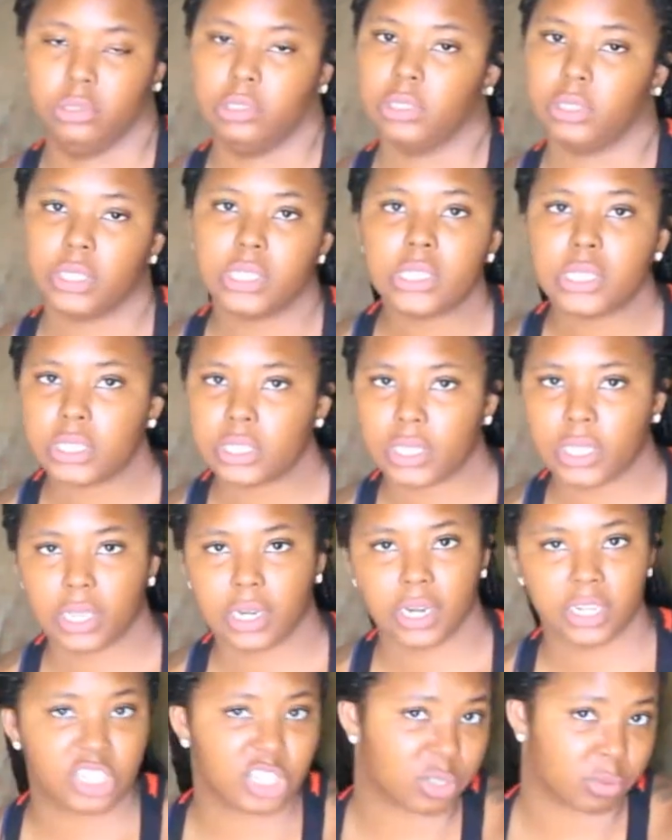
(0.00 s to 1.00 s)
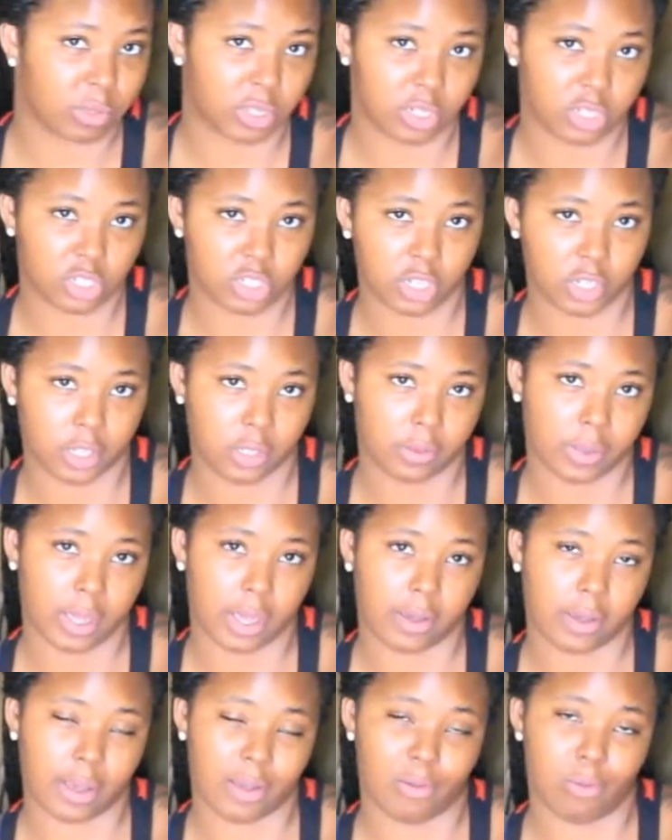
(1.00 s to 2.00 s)
This is it. I just wanted to show you
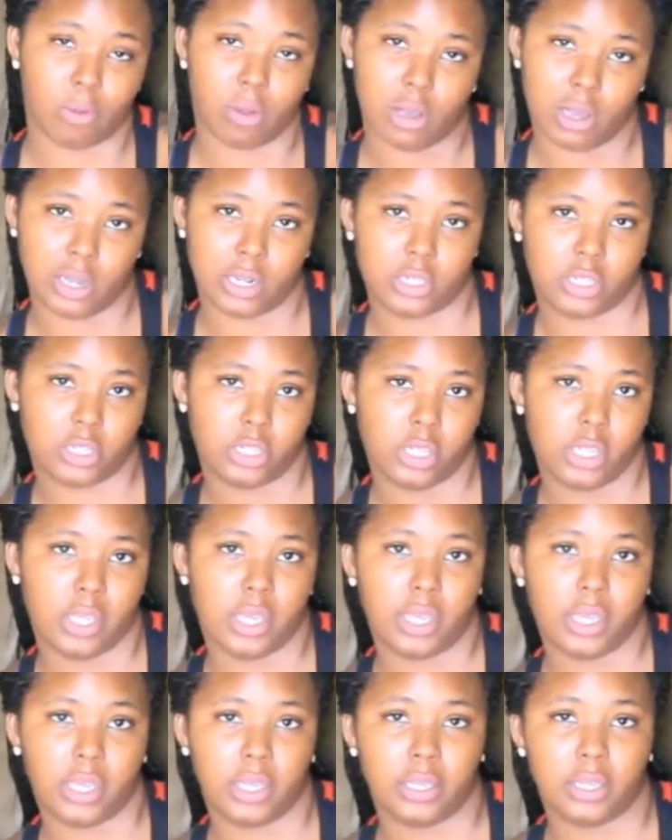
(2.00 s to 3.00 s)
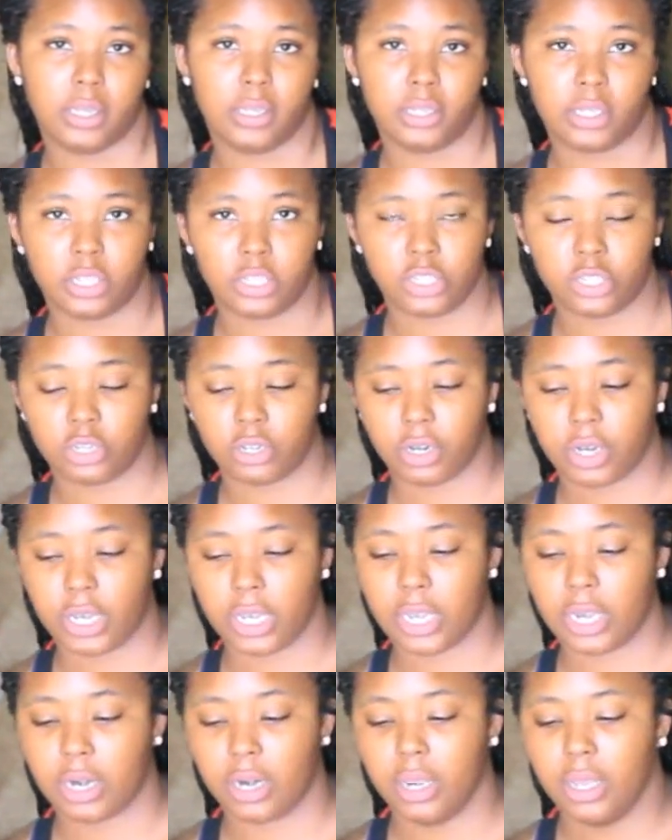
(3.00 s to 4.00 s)
how I wash and condition her
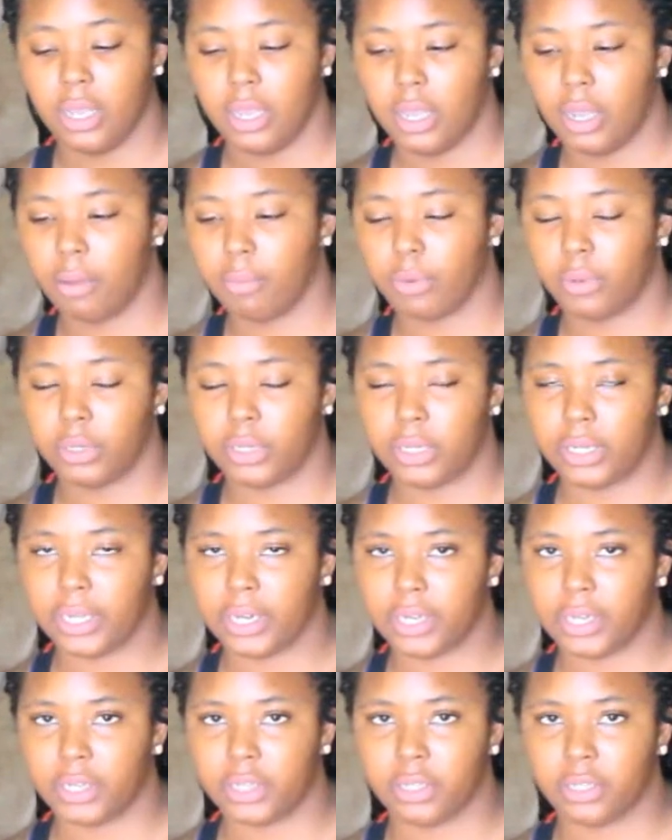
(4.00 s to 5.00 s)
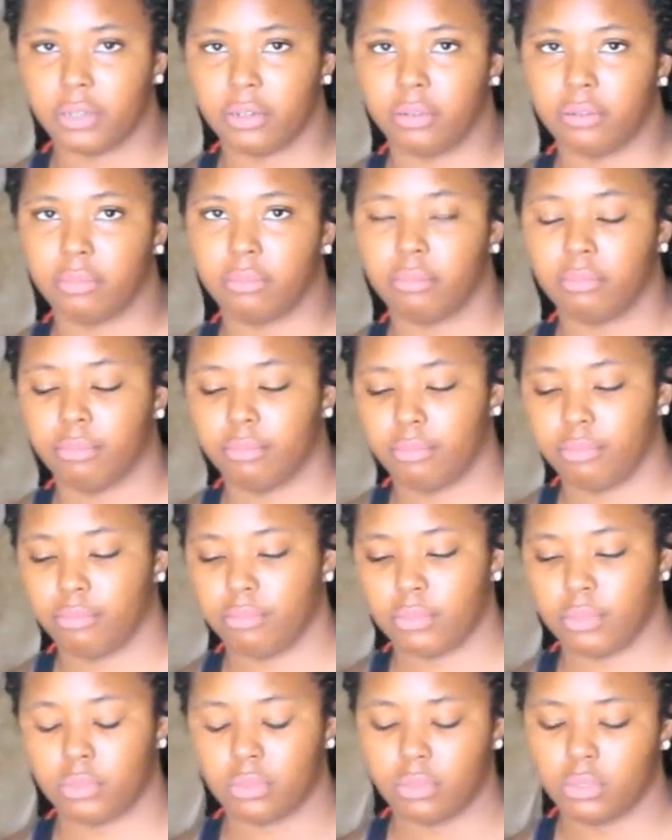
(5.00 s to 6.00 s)
hair. I'm going to let her
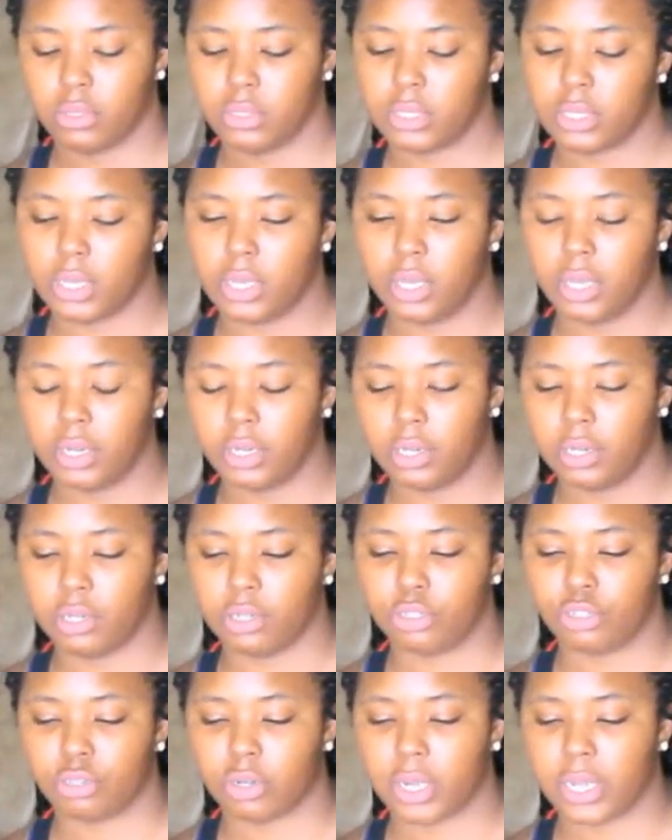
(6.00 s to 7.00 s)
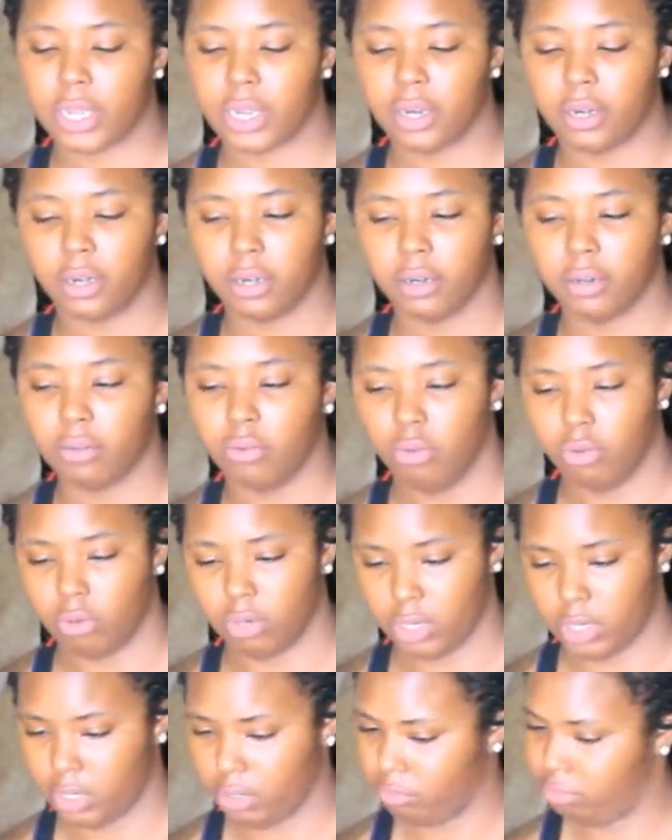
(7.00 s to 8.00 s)
sit under the dryer
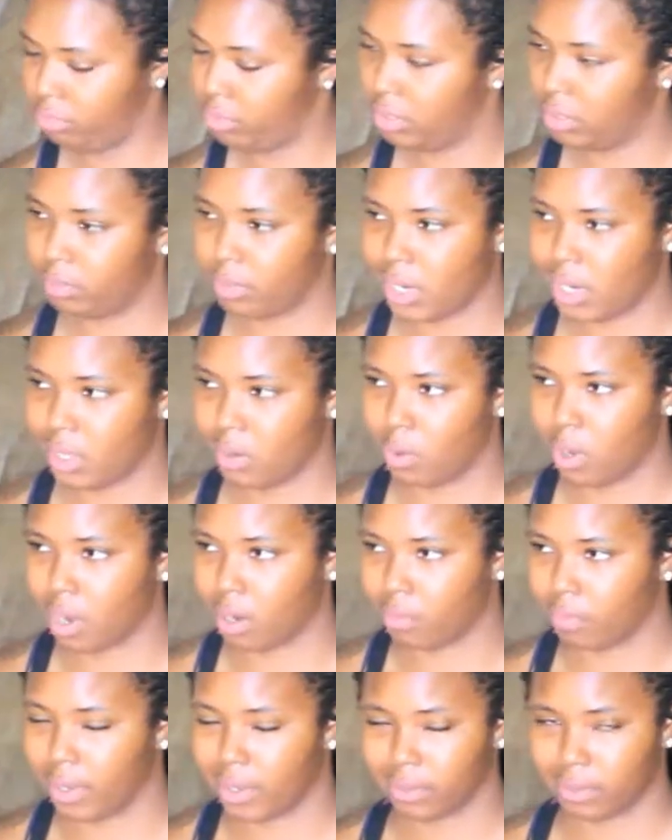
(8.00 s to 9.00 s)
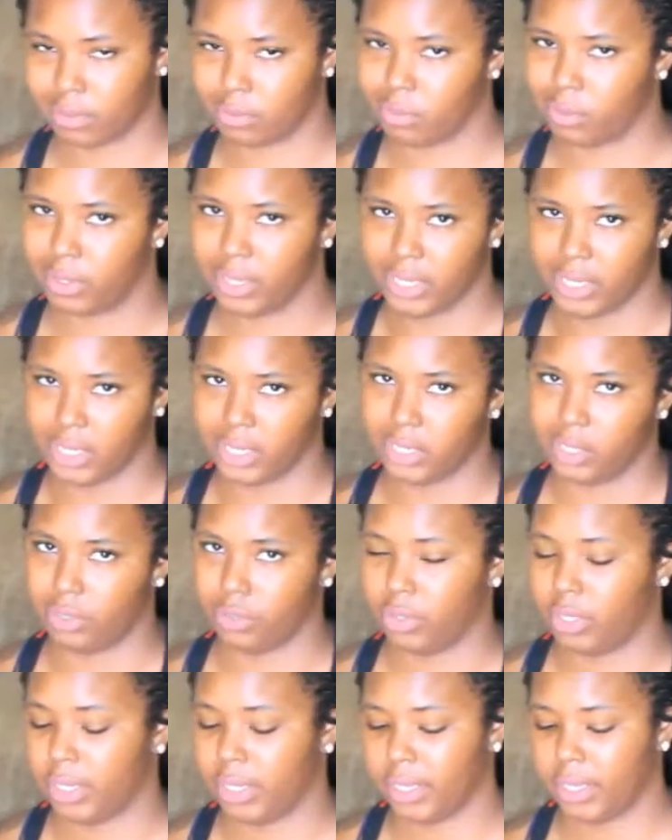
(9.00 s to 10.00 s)
or just probably walk around because we don't have nothing to
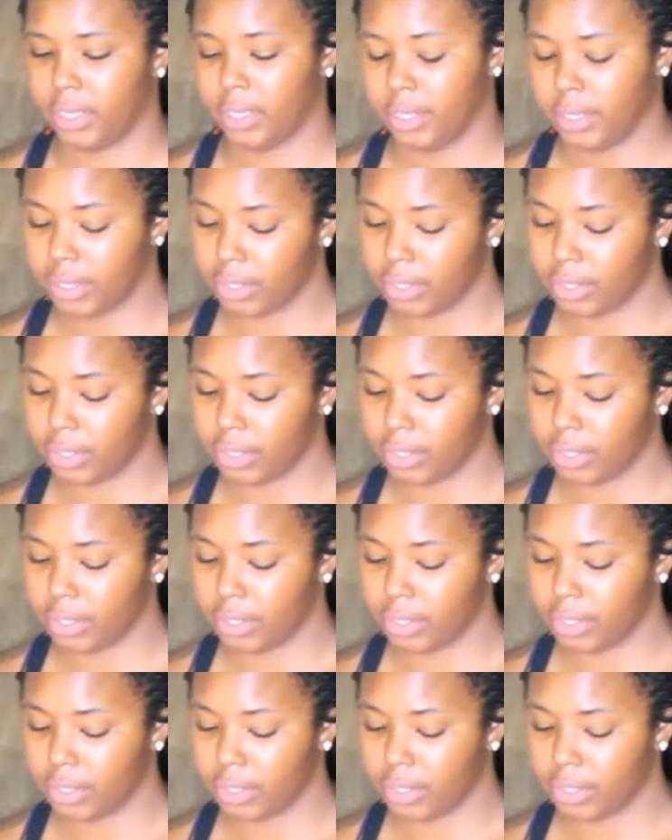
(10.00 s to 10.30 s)
do today.